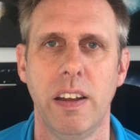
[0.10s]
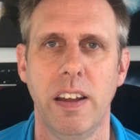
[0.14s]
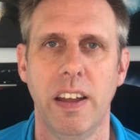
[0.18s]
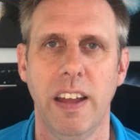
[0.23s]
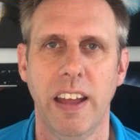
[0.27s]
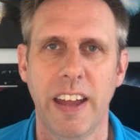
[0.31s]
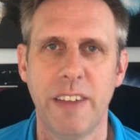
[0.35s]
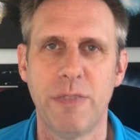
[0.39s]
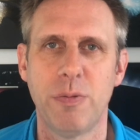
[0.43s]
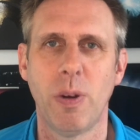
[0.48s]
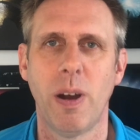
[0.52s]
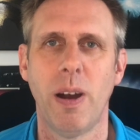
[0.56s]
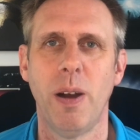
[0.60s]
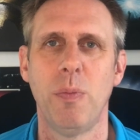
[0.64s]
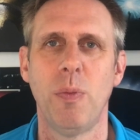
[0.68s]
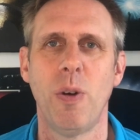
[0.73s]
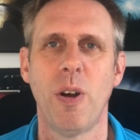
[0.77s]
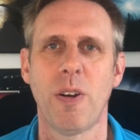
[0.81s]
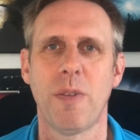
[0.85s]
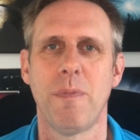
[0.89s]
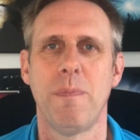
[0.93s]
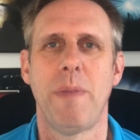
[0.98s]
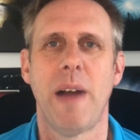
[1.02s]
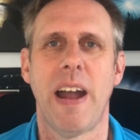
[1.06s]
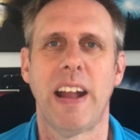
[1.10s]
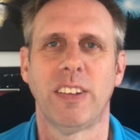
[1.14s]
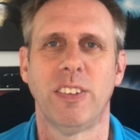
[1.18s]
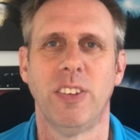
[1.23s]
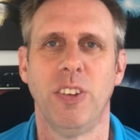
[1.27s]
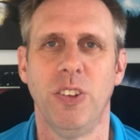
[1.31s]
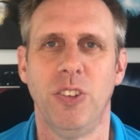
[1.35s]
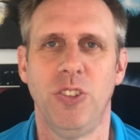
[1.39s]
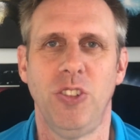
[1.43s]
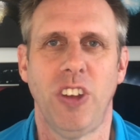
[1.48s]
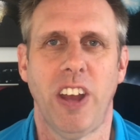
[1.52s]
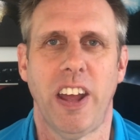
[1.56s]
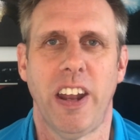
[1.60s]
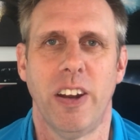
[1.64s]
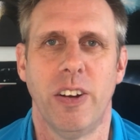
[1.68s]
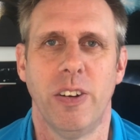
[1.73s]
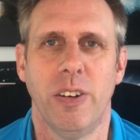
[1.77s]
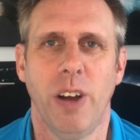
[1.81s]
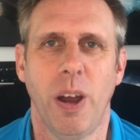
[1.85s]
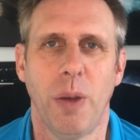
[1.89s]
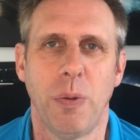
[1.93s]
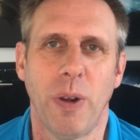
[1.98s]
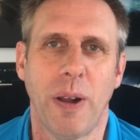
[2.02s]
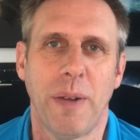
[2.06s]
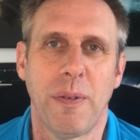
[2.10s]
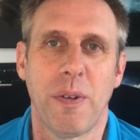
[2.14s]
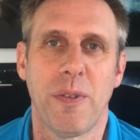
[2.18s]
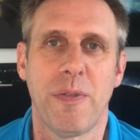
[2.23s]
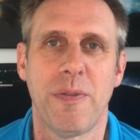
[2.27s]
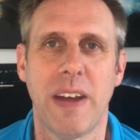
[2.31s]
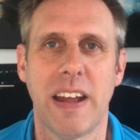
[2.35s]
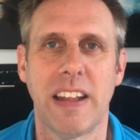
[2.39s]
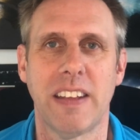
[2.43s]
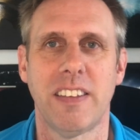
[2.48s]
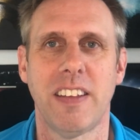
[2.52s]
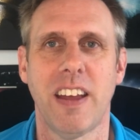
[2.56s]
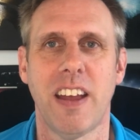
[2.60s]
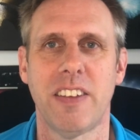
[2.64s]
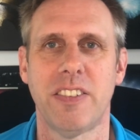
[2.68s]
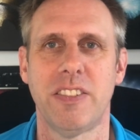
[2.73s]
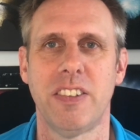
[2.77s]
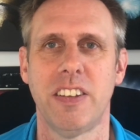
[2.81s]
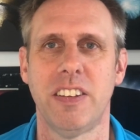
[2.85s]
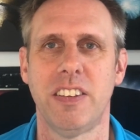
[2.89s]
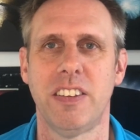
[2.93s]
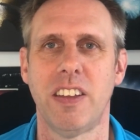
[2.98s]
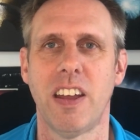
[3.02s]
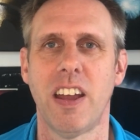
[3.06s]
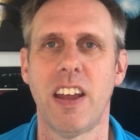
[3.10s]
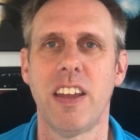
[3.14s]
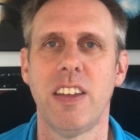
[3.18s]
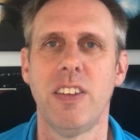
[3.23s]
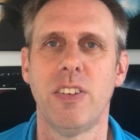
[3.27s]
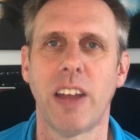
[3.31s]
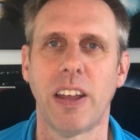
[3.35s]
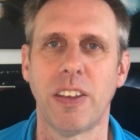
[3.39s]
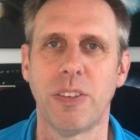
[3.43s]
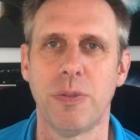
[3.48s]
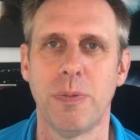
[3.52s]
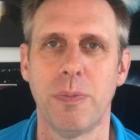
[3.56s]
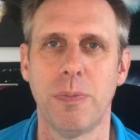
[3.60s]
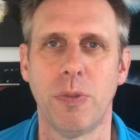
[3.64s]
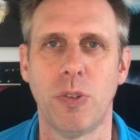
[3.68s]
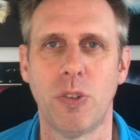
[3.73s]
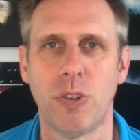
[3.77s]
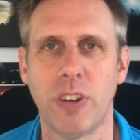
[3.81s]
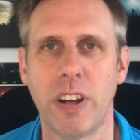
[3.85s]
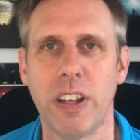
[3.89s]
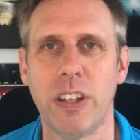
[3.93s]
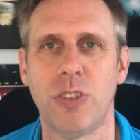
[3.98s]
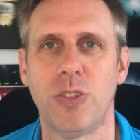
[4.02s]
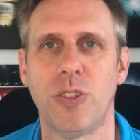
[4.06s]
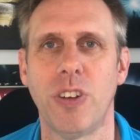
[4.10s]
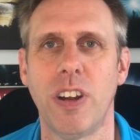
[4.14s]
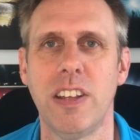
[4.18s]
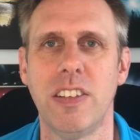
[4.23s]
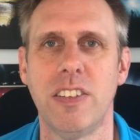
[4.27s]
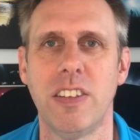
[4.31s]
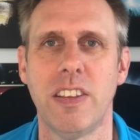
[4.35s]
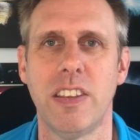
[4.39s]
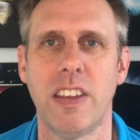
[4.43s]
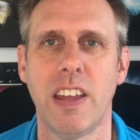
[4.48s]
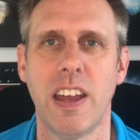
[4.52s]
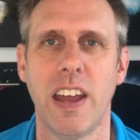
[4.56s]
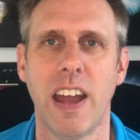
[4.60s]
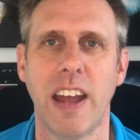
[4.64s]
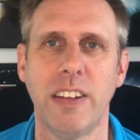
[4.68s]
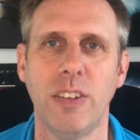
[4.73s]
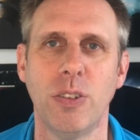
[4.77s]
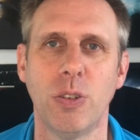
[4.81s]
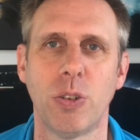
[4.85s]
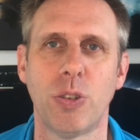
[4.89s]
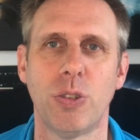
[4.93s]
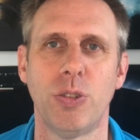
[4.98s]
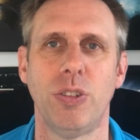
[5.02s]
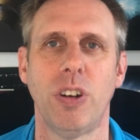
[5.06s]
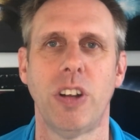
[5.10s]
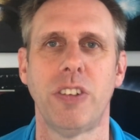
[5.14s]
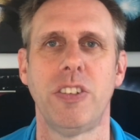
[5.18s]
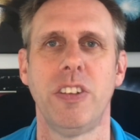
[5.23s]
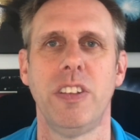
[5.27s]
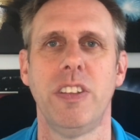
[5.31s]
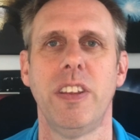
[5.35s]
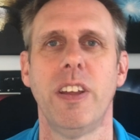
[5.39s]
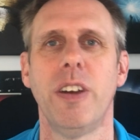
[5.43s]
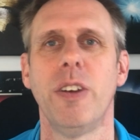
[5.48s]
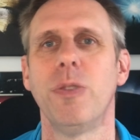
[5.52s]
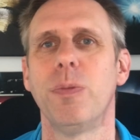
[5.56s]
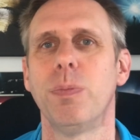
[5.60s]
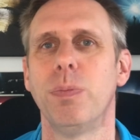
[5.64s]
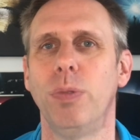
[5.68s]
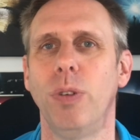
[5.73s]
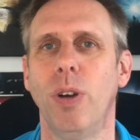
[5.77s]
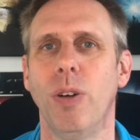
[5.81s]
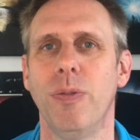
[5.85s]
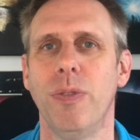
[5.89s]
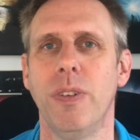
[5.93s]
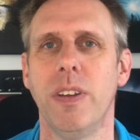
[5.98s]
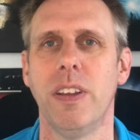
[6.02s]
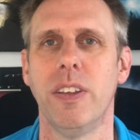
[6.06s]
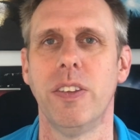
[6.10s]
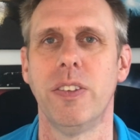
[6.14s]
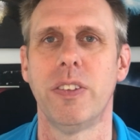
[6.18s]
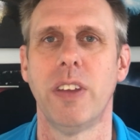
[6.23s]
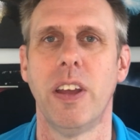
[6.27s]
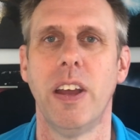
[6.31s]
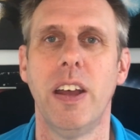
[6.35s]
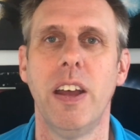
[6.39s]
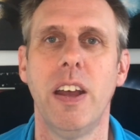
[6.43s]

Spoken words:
Hey everyone, welcome back to the channel. Hope you're having a fantastic day. You're getting some great trades in there and you're crushing those profits.